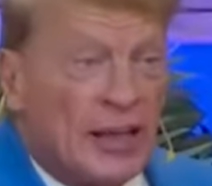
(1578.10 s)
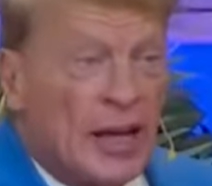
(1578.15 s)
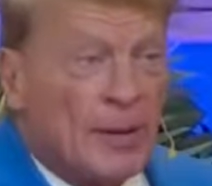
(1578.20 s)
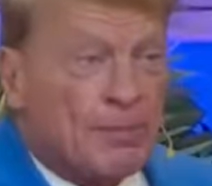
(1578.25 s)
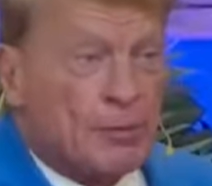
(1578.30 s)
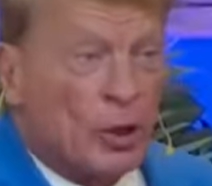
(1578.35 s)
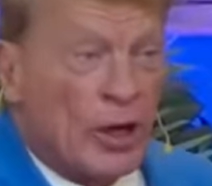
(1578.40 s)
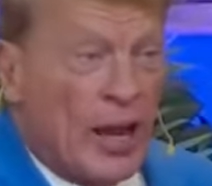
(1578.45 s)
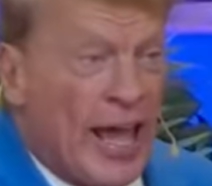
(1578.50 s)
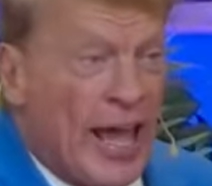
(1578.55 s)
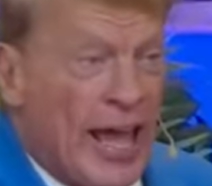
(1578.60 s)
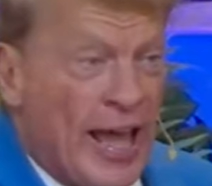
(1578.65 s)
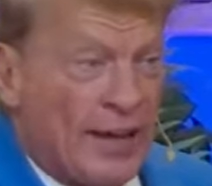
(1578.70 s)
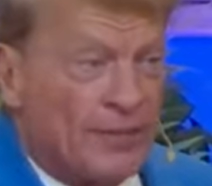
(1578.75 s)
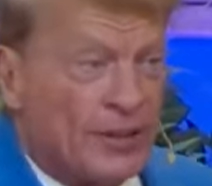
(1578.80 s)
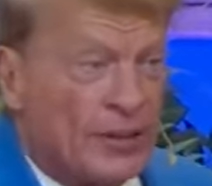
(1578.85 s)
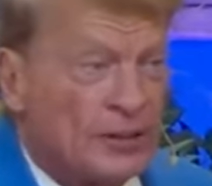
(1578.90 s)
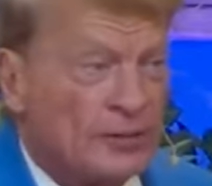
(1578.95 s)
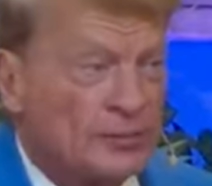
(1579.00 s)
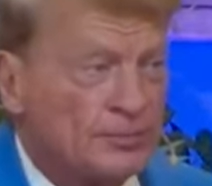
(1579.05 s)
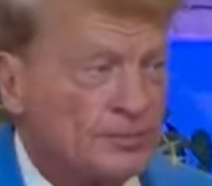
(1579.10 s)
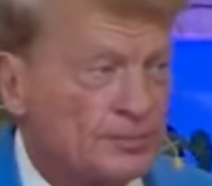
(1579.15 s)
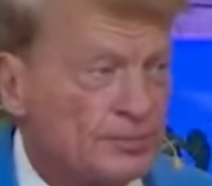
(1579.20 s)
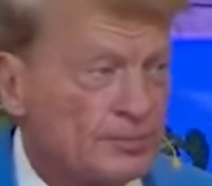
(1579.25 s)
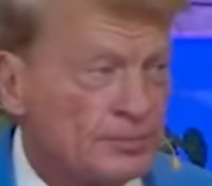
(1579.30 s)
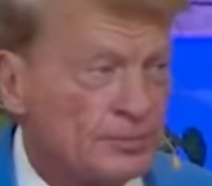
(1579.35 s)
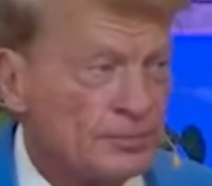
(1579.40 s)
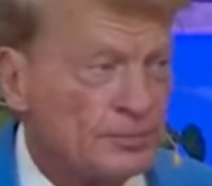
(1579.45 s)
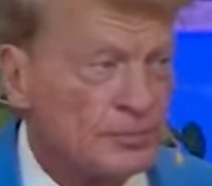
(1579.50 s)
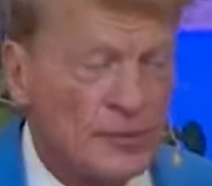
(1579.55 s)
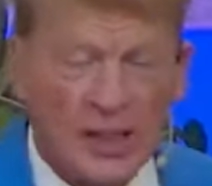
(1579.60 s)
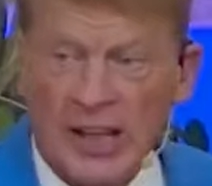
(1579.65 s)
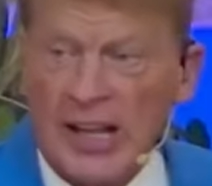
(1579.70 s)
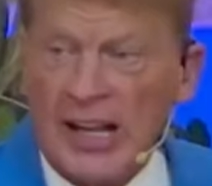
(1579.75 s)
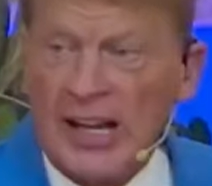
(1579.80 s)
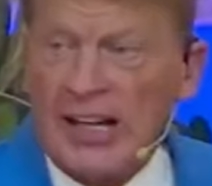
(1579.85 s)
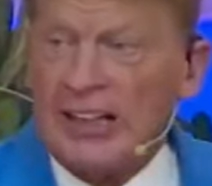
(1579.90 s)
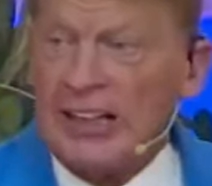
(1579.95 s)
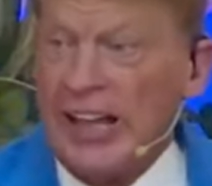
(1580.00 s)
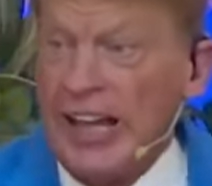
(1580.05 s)
eat up your life.
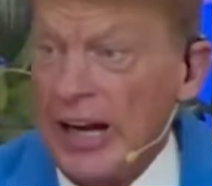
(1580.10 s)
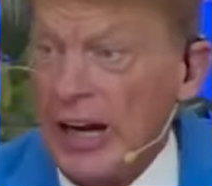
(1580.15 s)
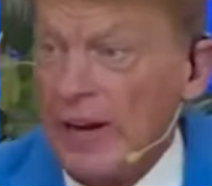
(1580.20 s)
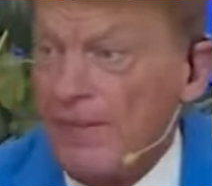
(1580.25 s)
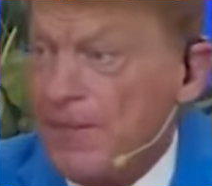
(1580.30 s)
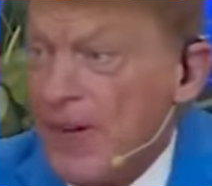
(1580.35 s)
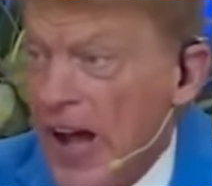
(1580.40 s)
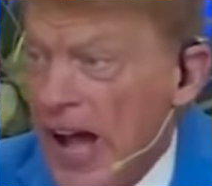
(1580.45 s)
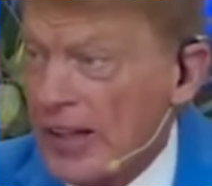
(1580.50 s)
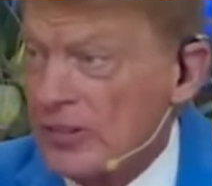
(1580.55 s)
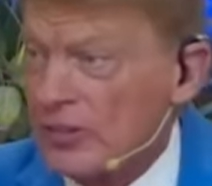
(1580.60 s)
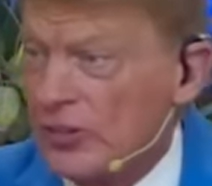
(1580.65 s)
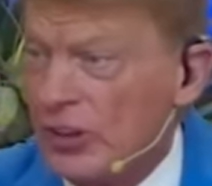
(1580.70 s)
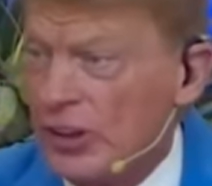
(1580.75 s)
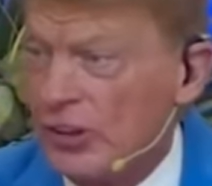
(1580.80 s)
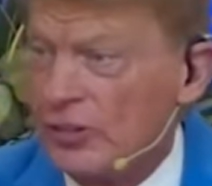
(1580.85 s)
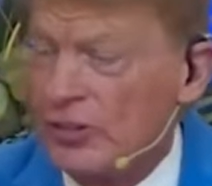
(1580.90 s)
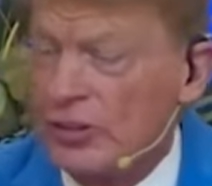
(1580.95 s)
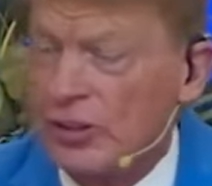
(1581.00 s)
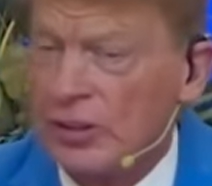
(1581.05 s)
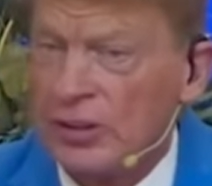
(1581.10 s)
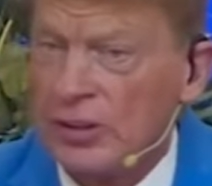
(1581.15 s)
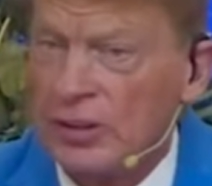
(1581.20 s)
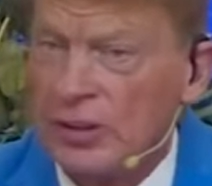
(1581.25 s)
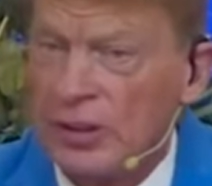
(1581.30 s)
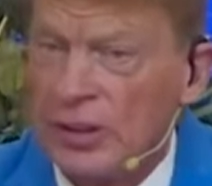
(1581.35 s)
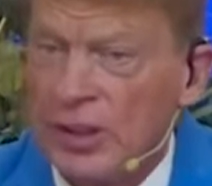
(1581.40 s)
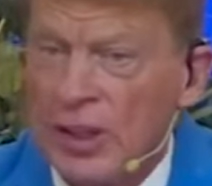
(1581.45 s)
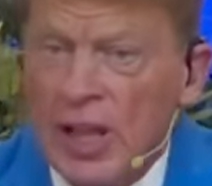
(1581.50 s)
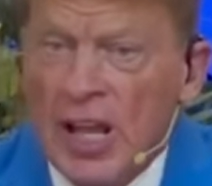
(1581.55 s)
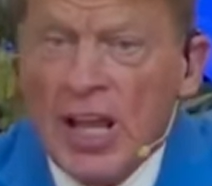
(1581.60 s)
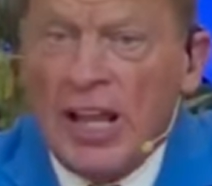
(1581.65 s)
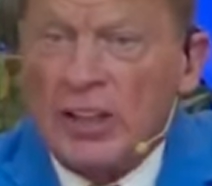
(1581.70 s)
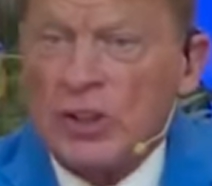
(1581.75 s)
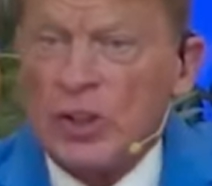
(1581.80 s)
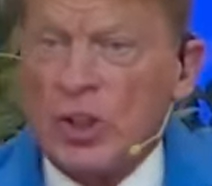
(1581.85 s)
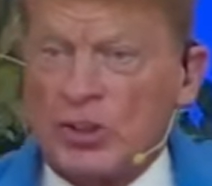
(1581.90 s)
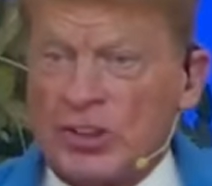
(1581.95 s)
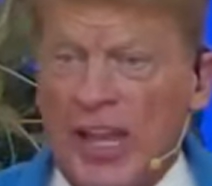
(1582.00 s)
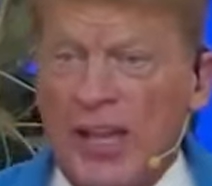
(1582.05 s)
Little foxes.
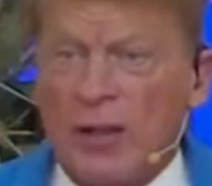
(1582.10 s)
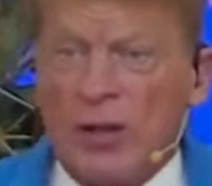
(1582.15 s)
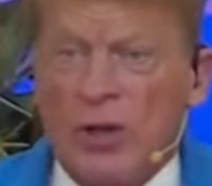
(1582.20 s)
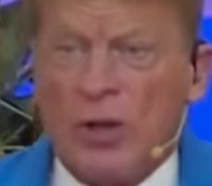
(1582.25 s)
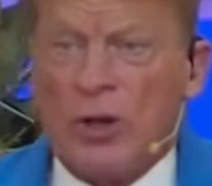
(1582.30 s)
And you'll say,